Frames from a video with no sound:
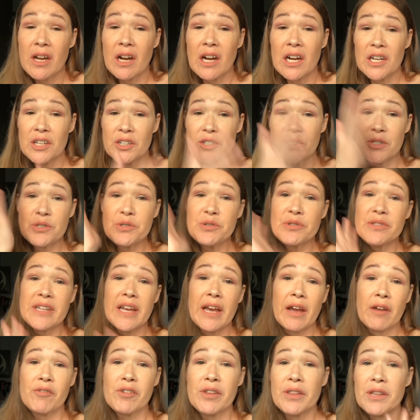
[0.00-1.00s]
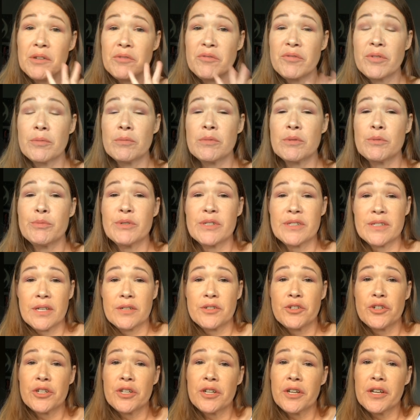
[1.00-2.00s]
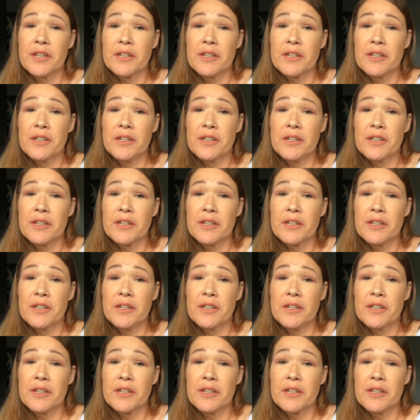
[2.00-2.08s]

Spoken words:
I used everything from the presenter